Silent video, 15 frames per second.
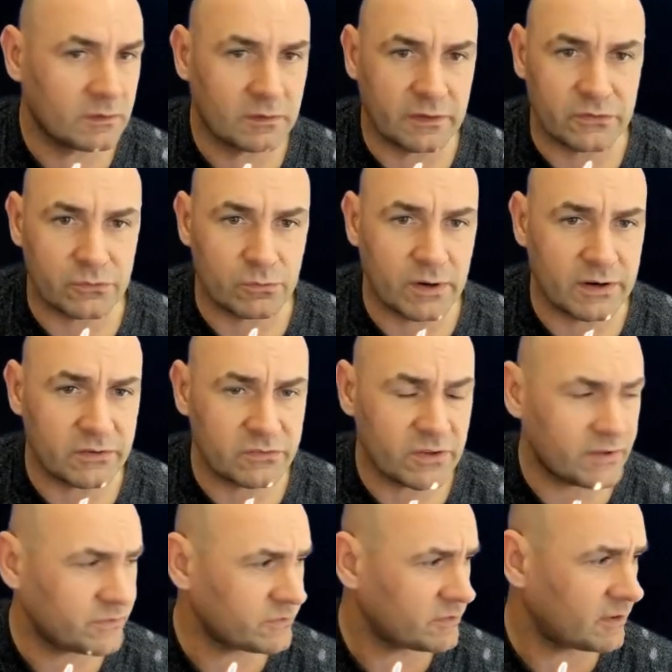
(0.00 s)
Let's run a
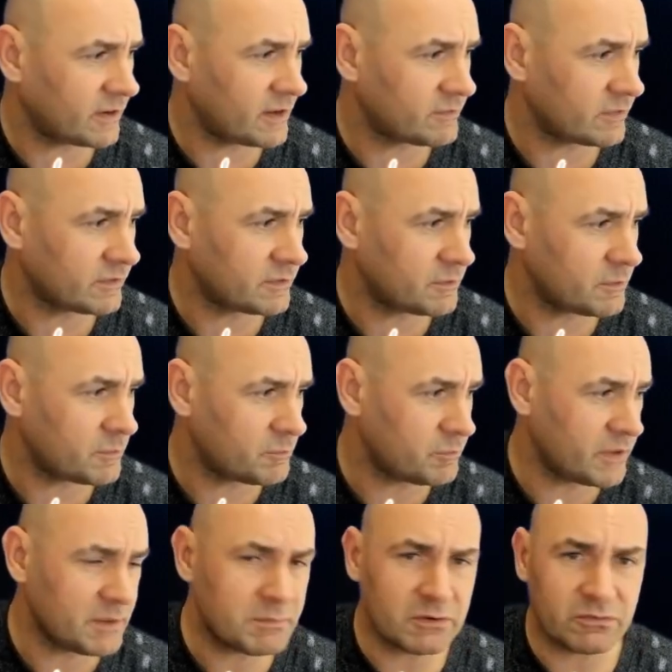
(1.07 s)
test. I have a
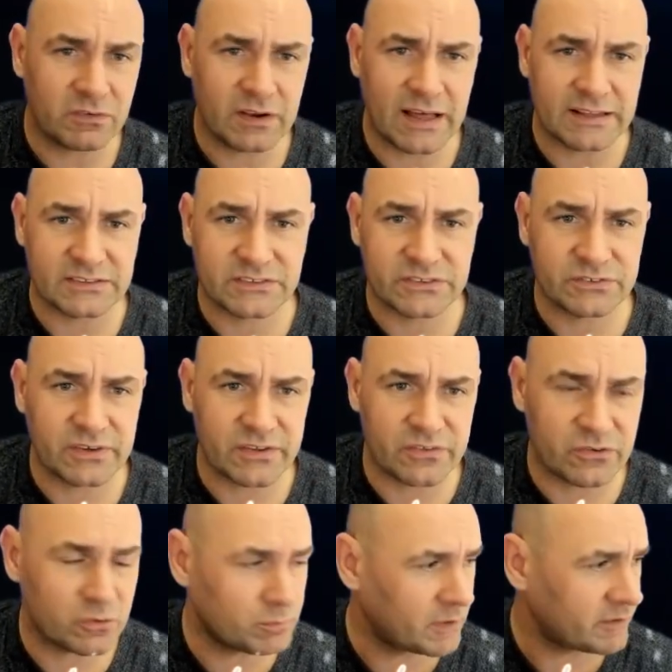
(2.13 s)
beam of light straight
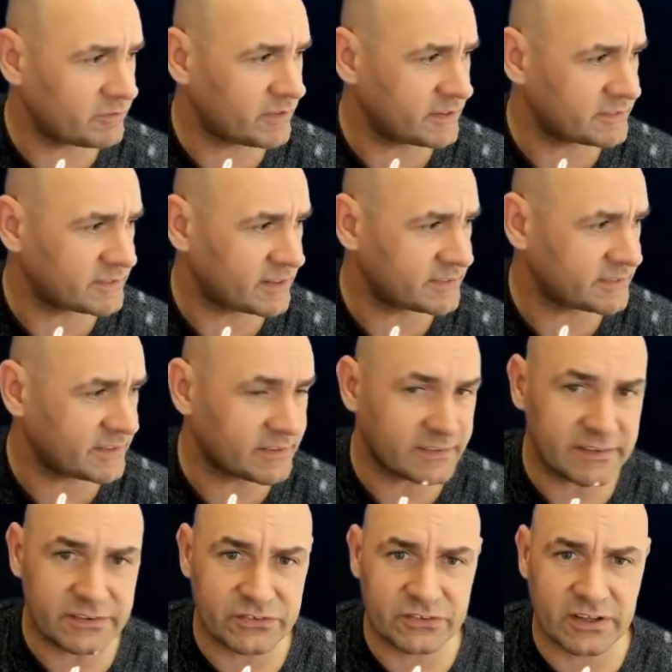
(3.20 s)
through my face. I see
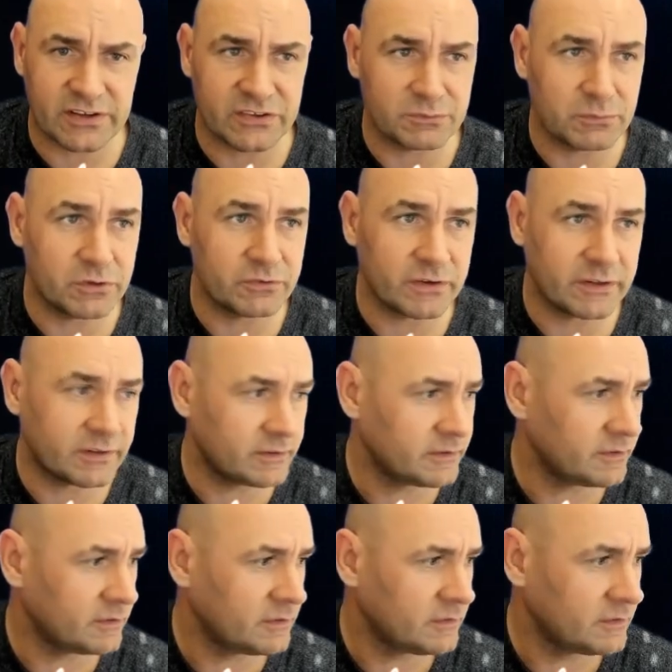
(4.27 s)
the sun is moving.
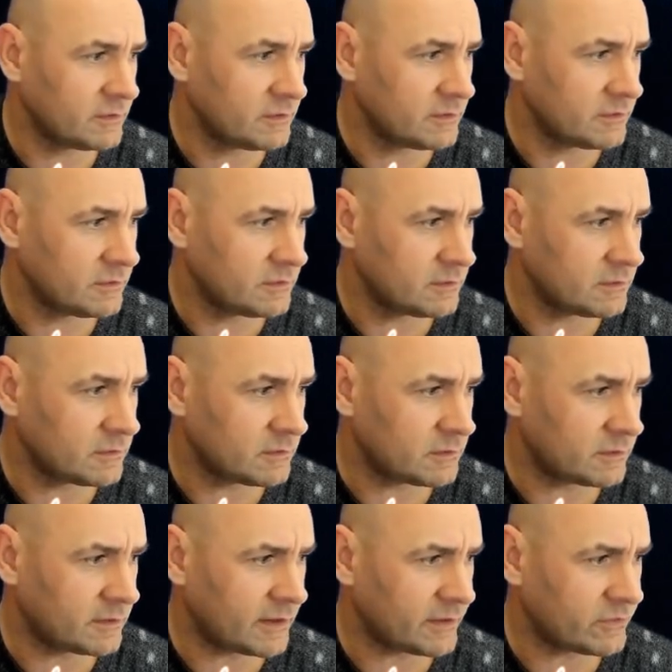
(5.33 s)
All
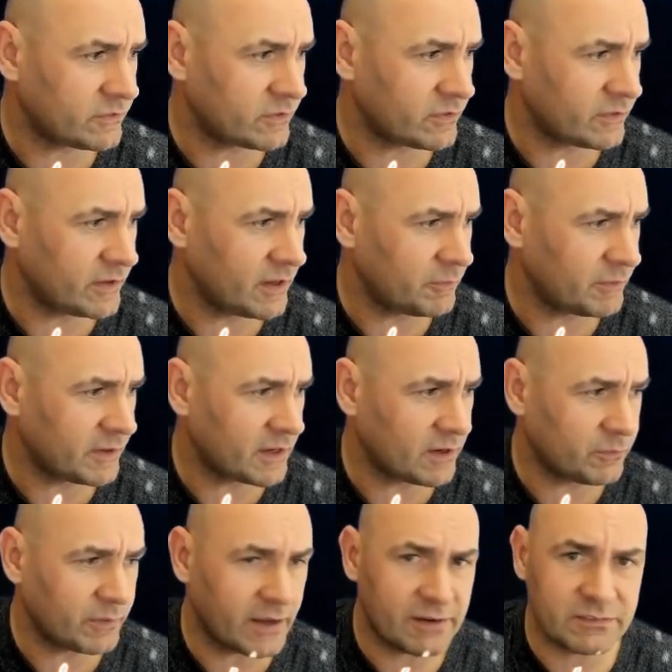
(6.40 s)
right, so here we go.
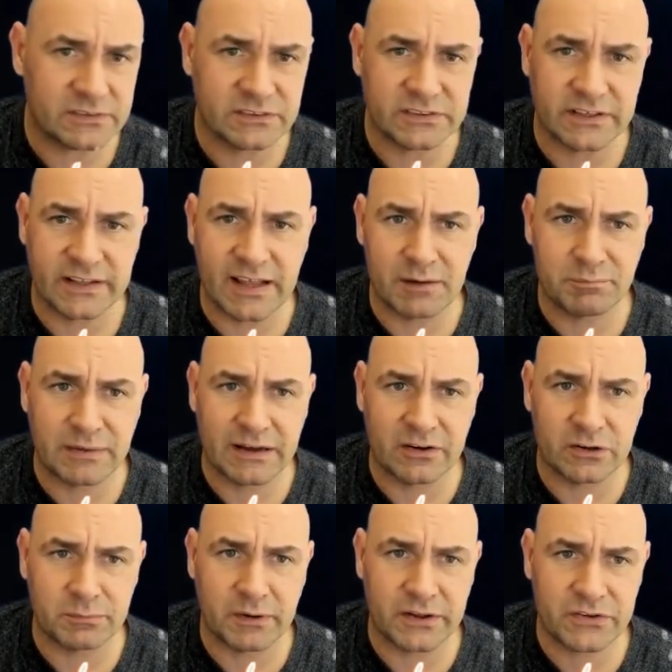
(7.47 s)
We have this thing now
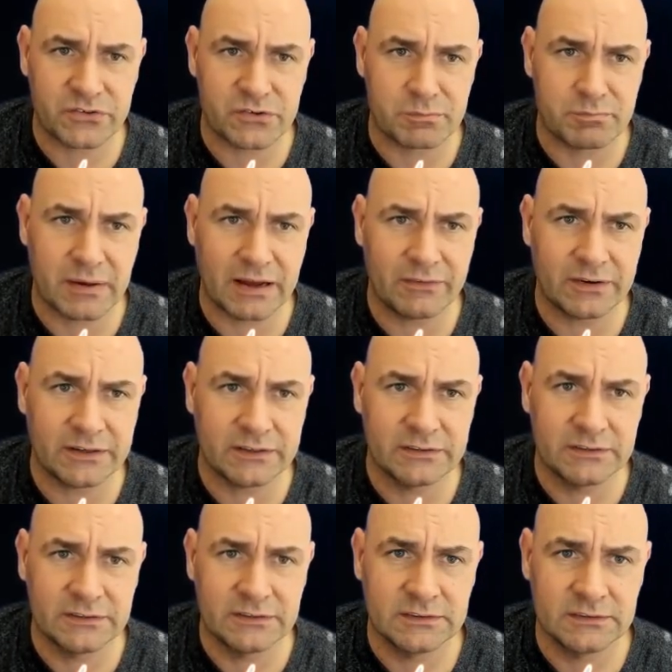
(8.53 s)
powered by extra power.
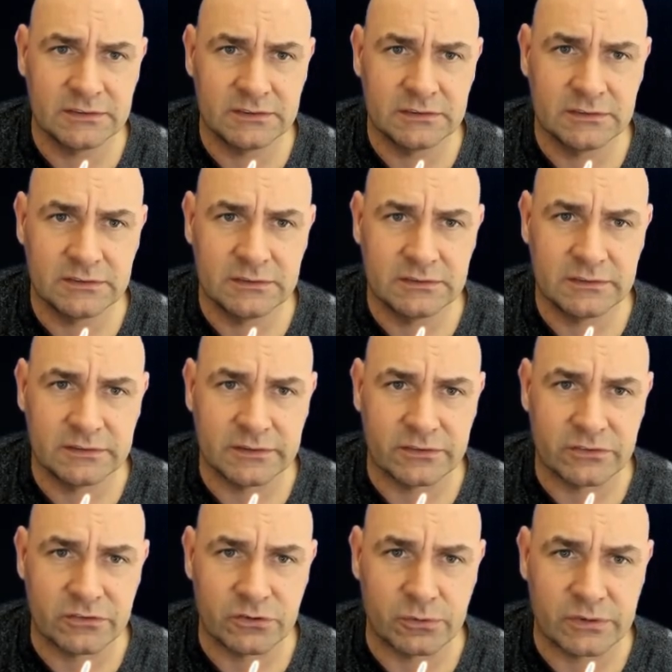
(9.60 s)

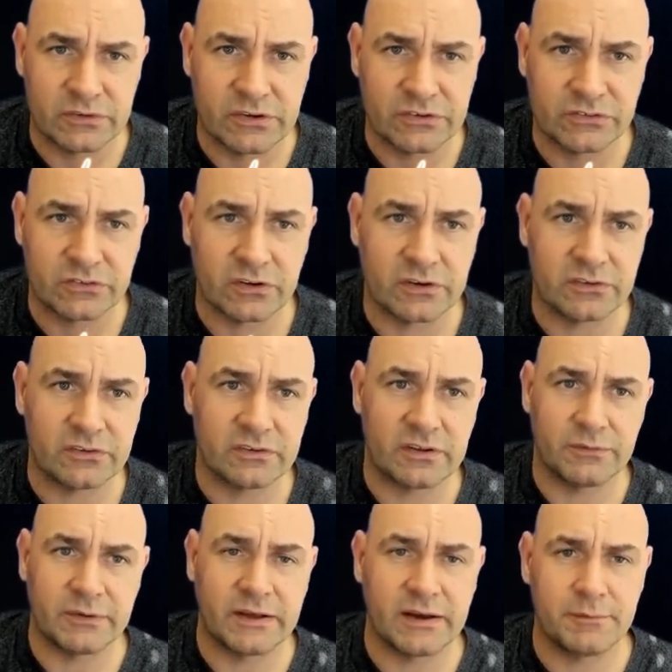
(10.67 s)
Let's do a test on it. There
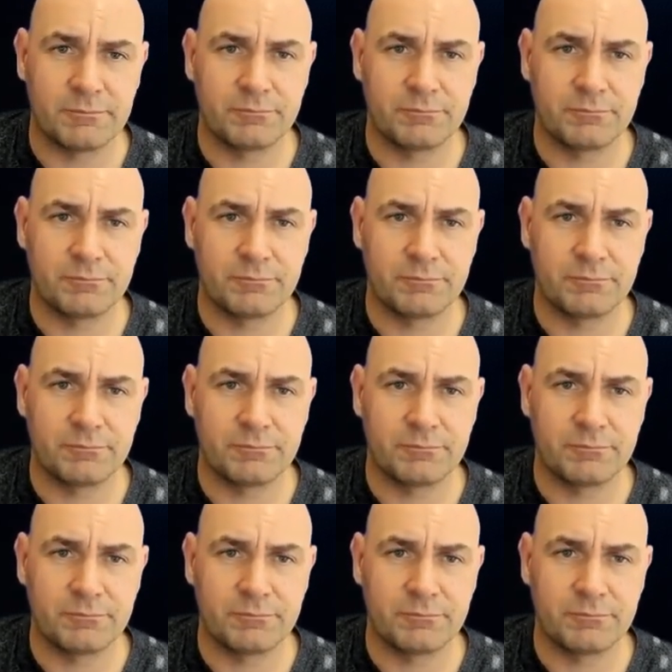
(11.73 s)
we go.